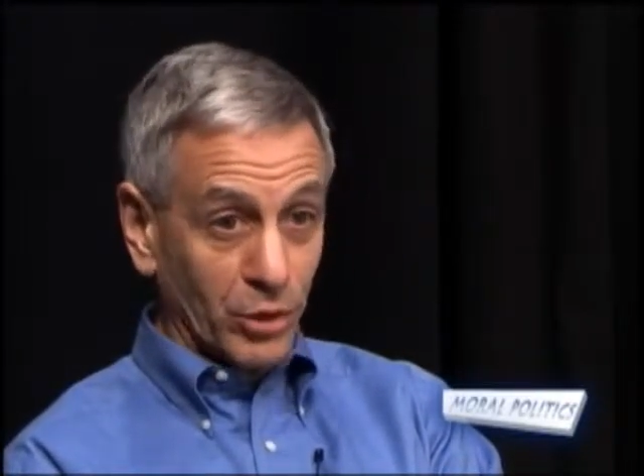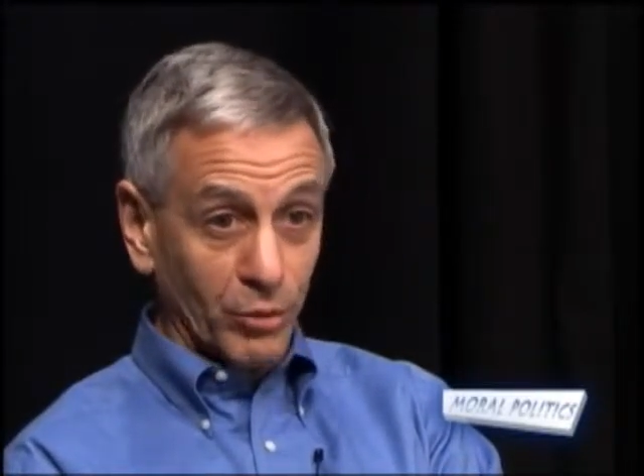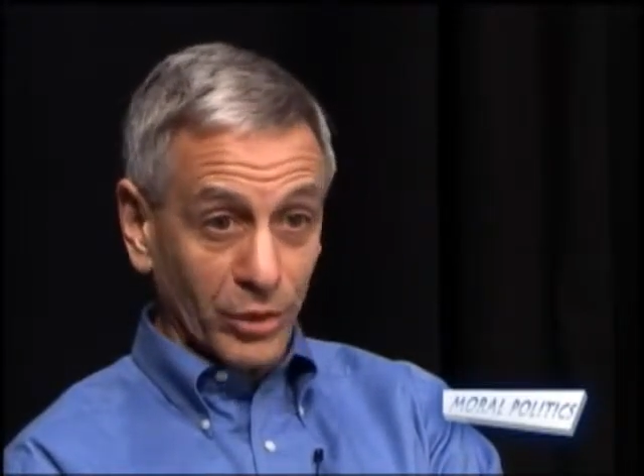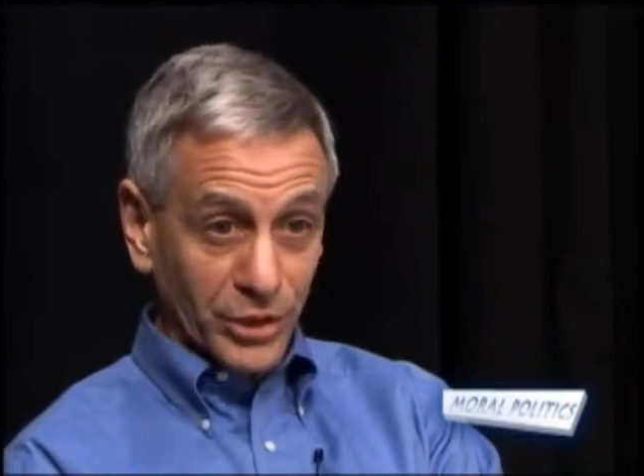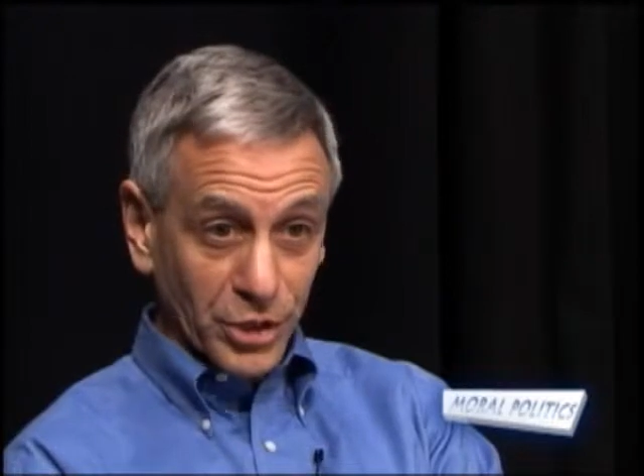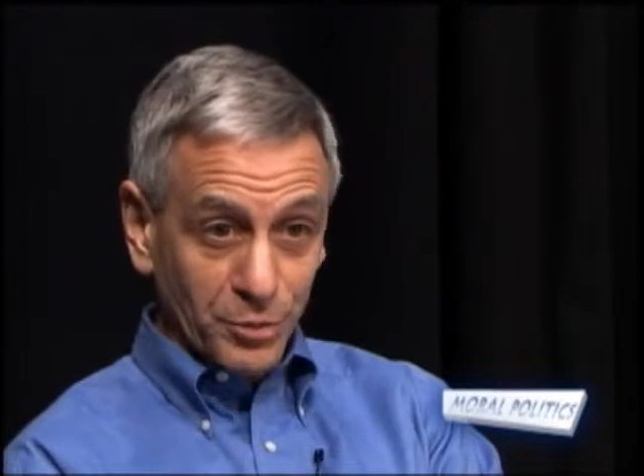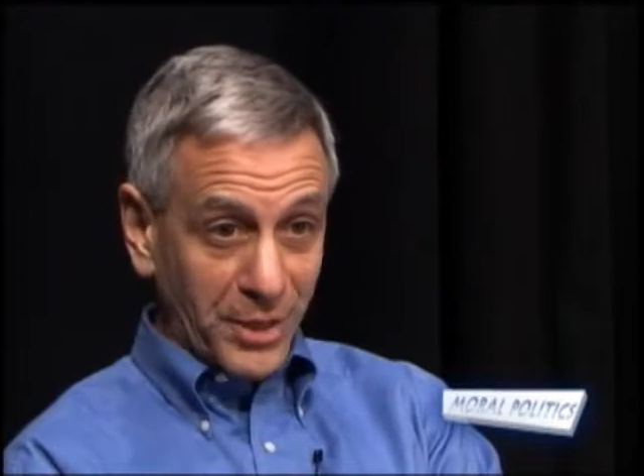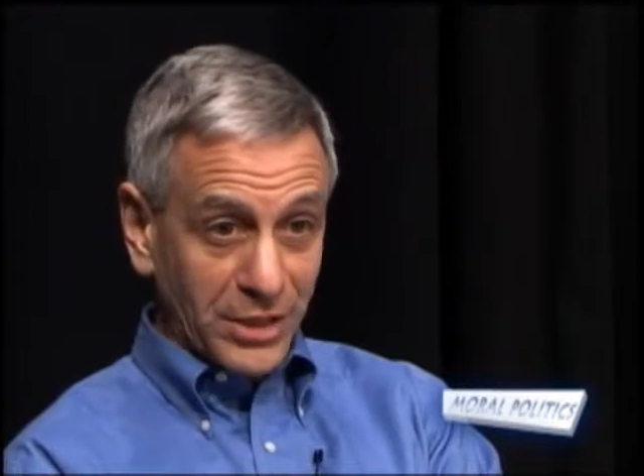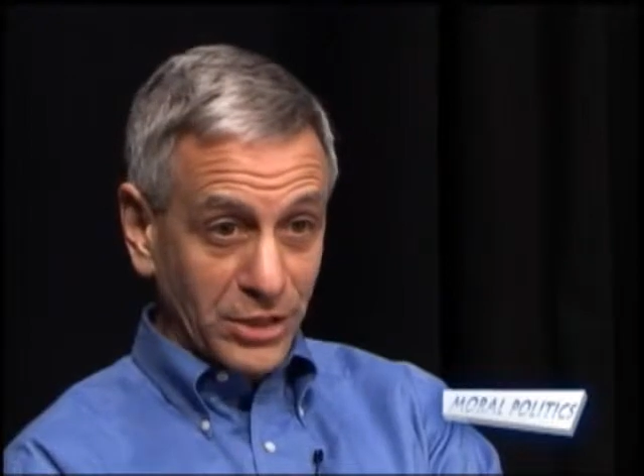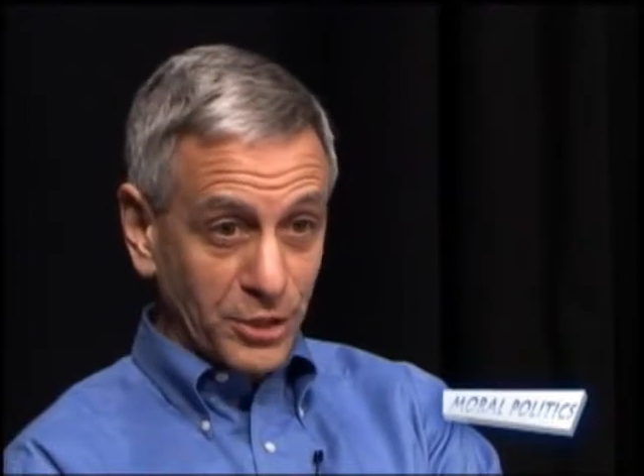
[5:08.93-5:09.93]
it on a
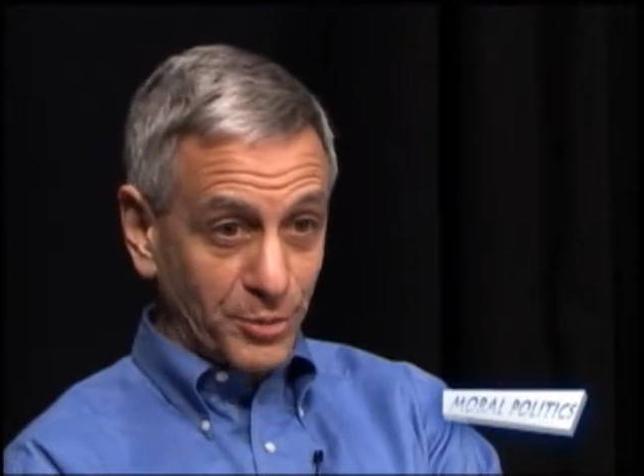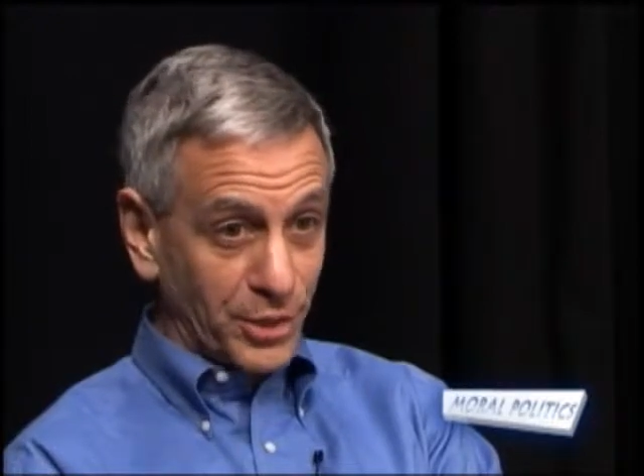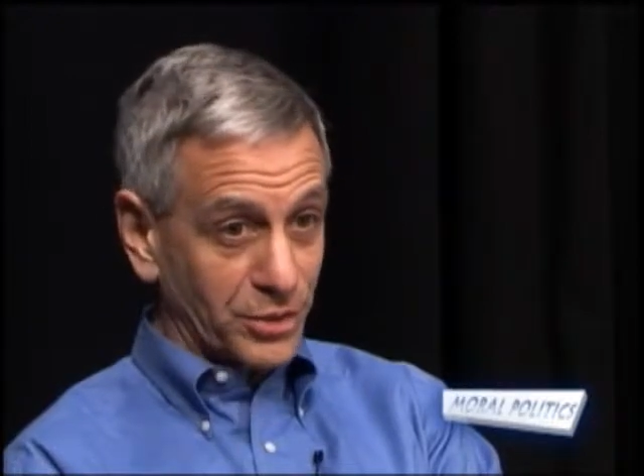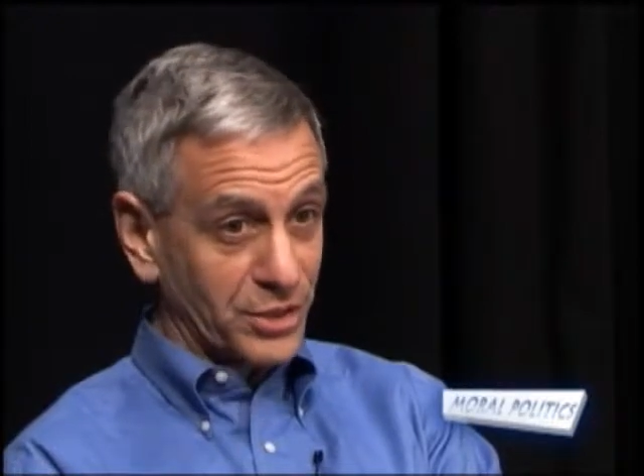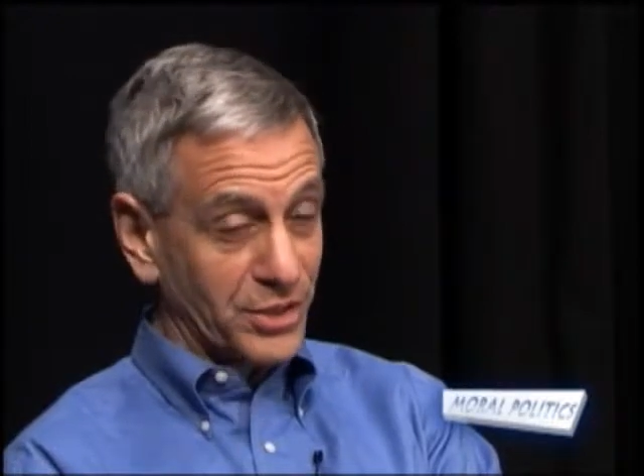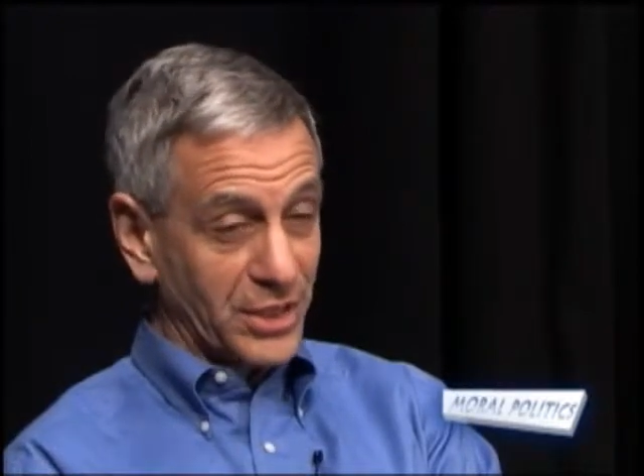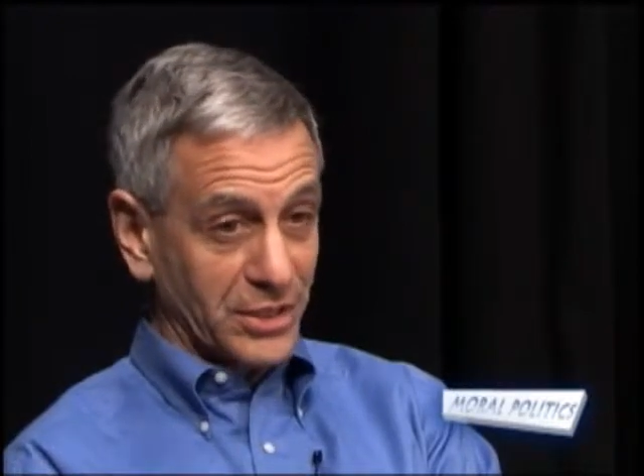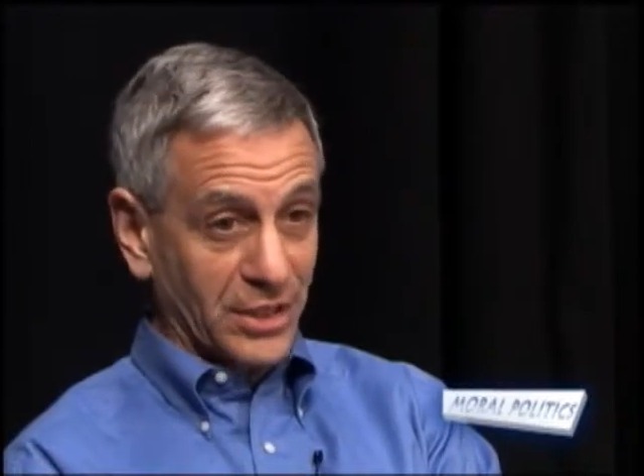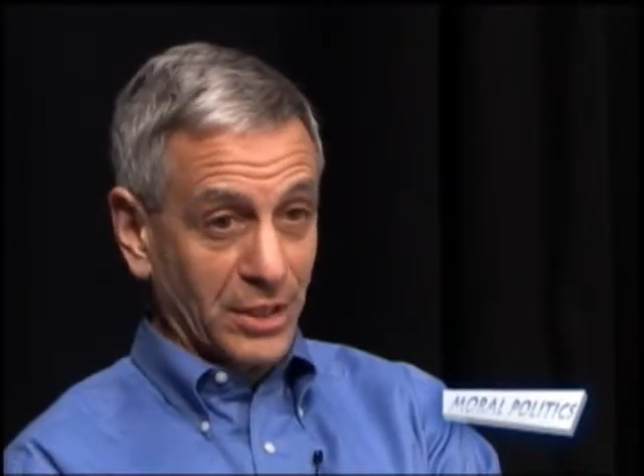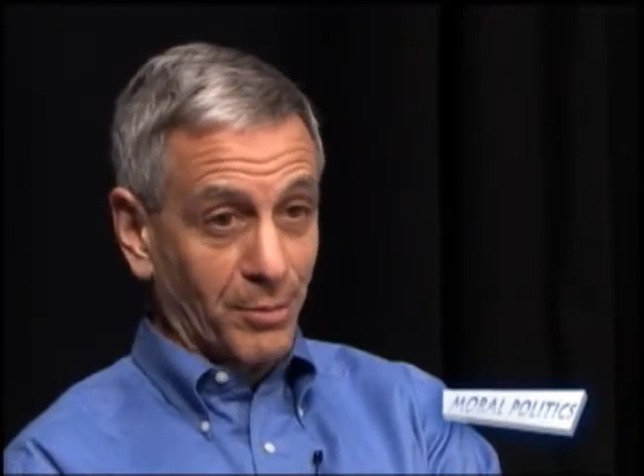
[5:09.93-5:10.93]
religious basis because it
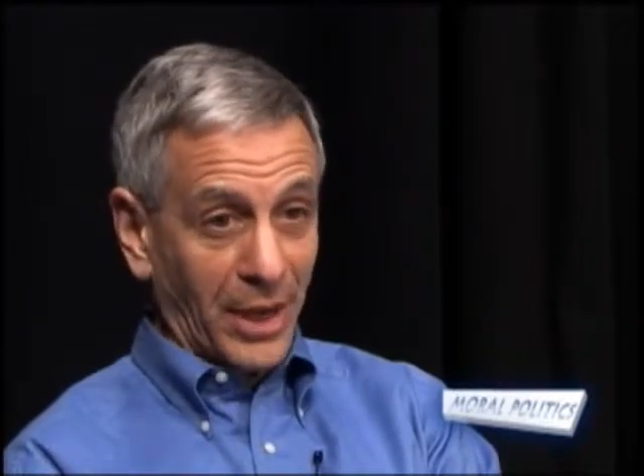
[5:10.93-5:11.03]
says in